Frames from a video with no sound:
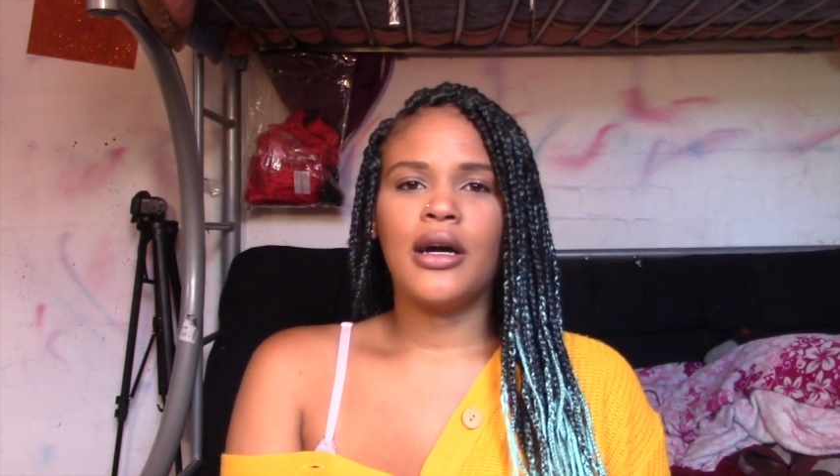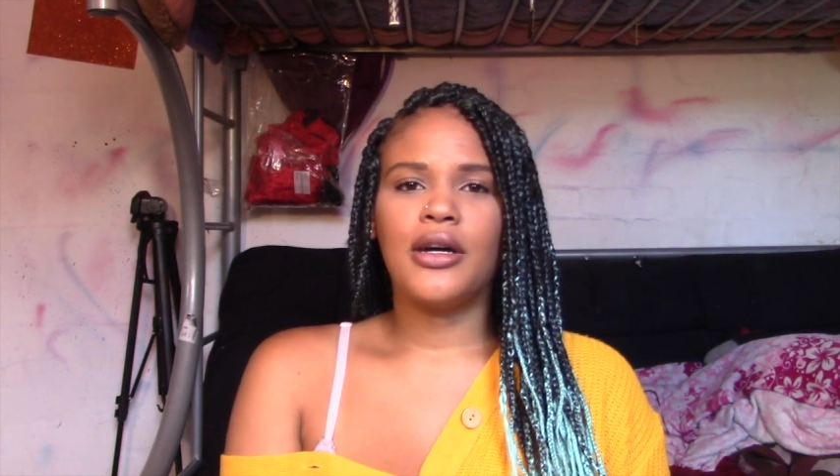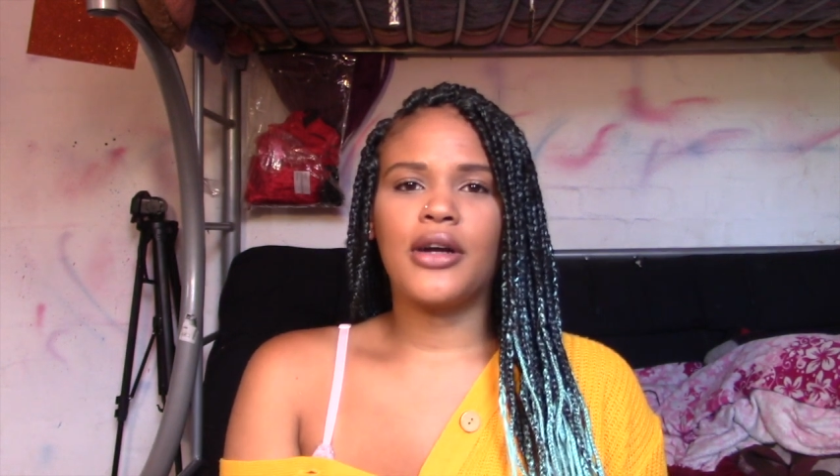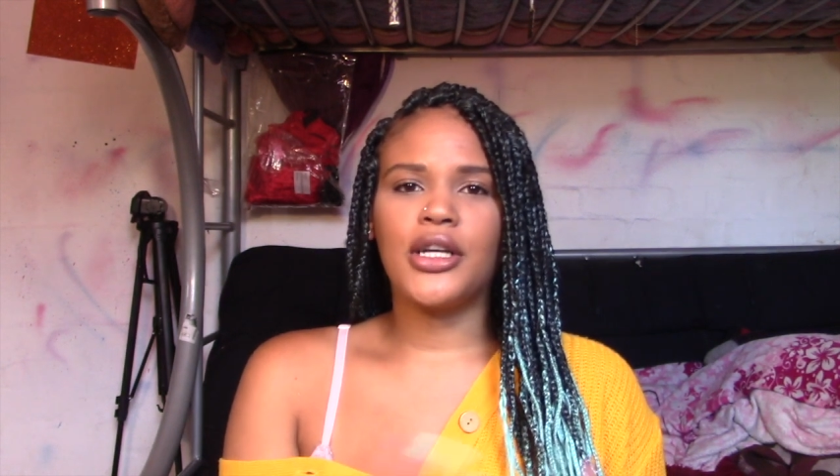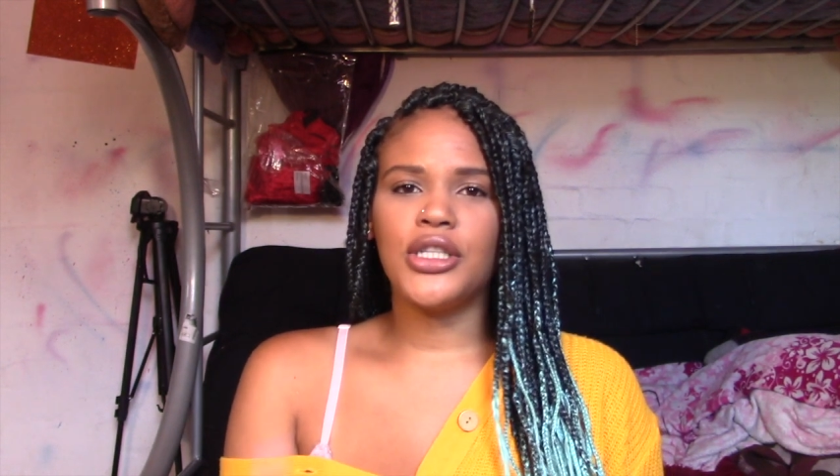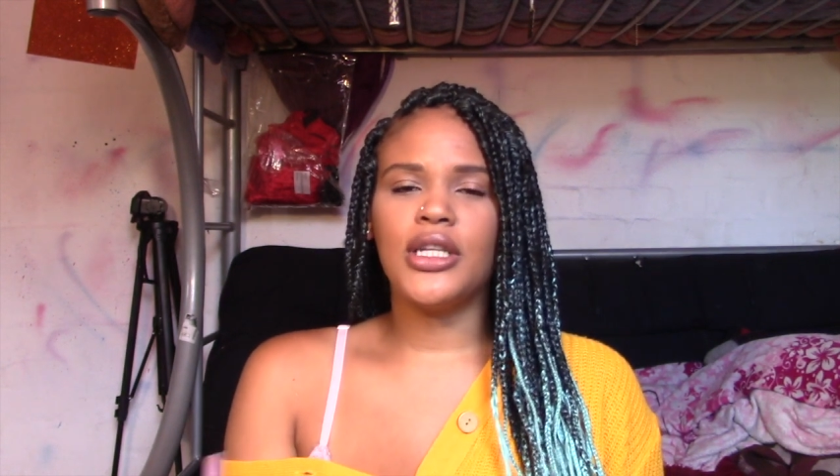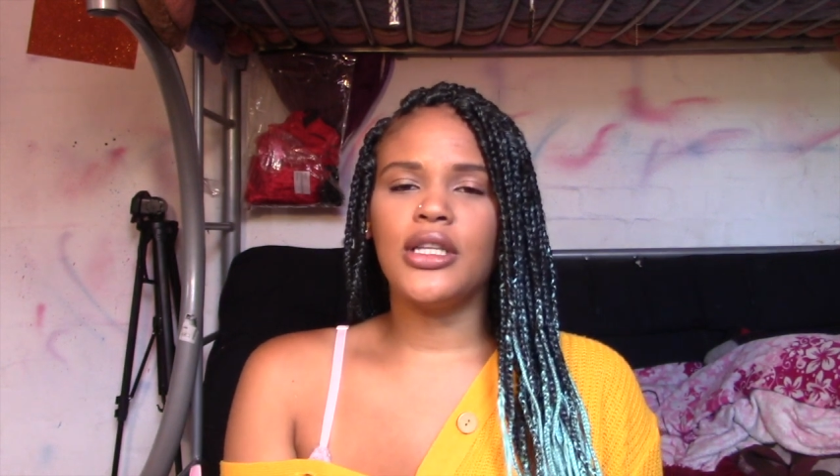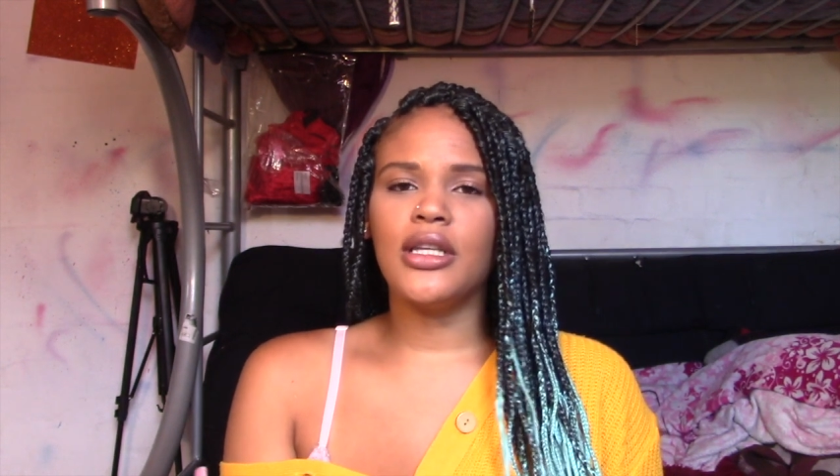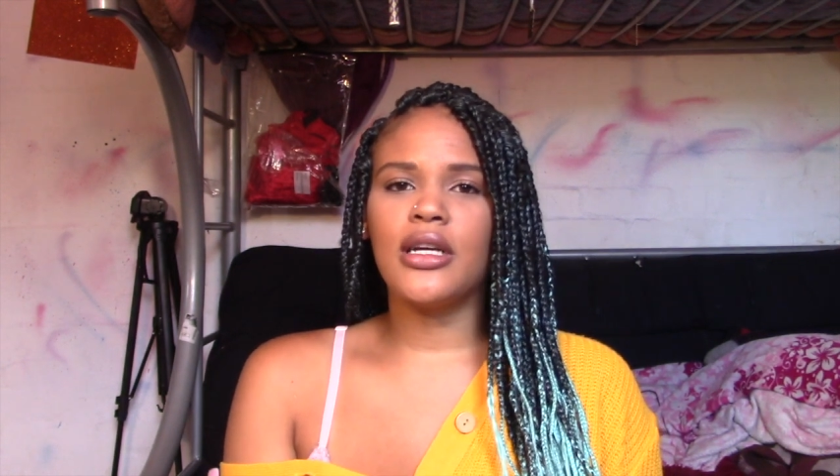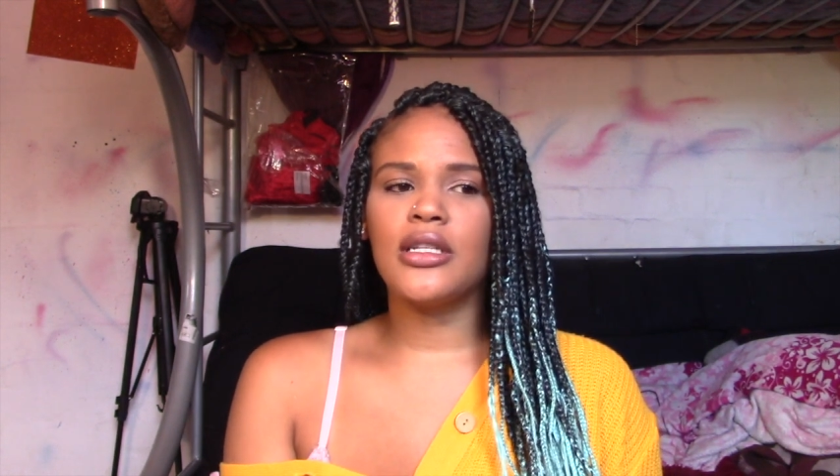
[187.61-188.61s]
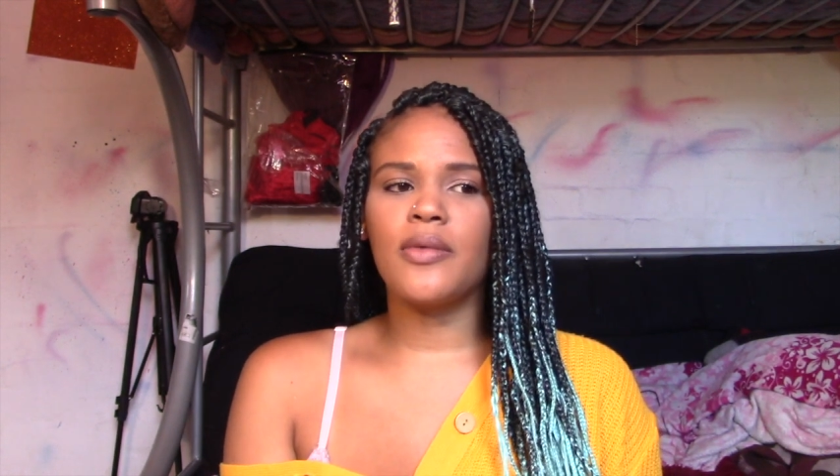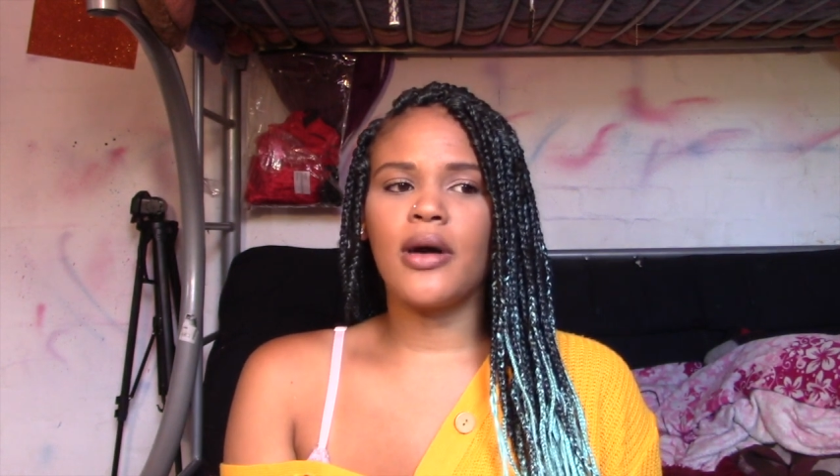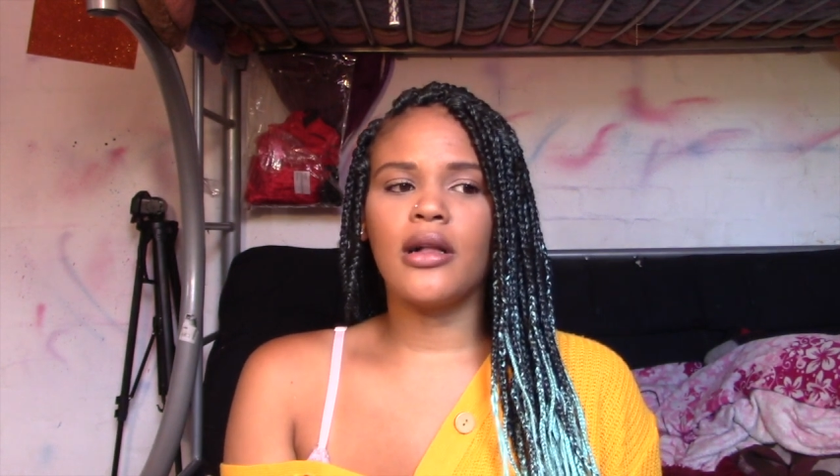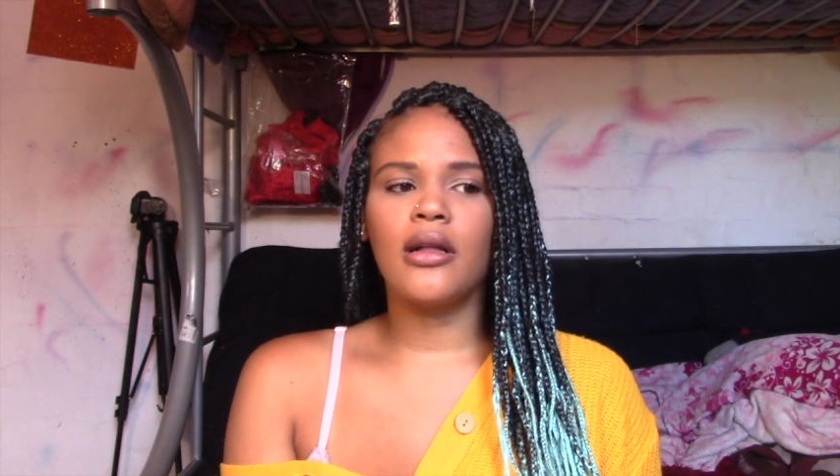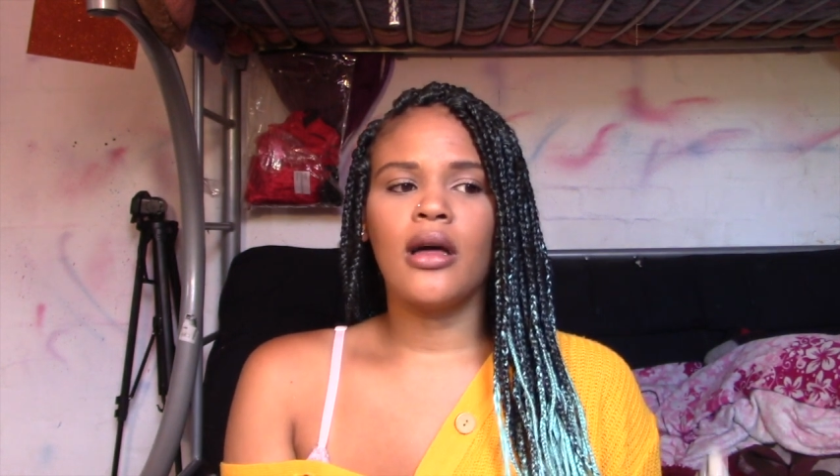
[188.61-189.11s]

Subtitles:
rush anything as well,